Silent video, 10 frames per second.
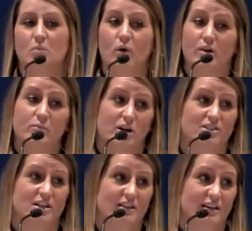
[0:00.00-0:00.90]
One
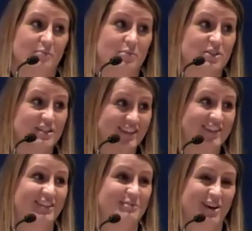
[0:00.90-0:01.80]
project that I'm
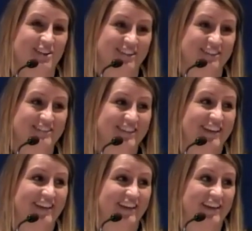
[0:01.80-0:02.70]
particularly proud of
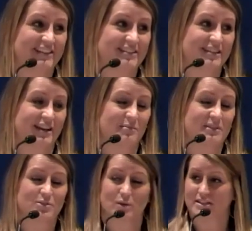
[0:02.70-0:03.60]
is in
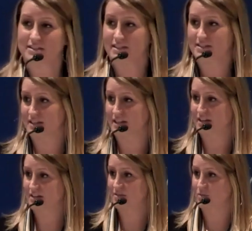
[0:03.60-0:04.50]

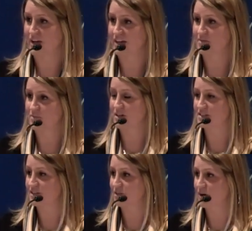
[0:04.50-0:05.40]
2016, when
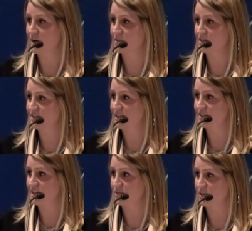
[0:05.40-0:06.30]
President Obama sat
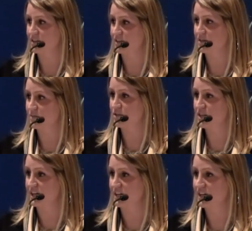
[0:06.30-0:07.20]
down with Anthony
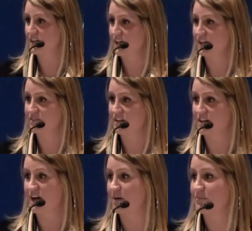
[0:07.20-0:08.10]
Bourdain in
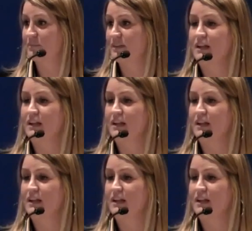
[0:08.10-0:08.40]
Vietnam.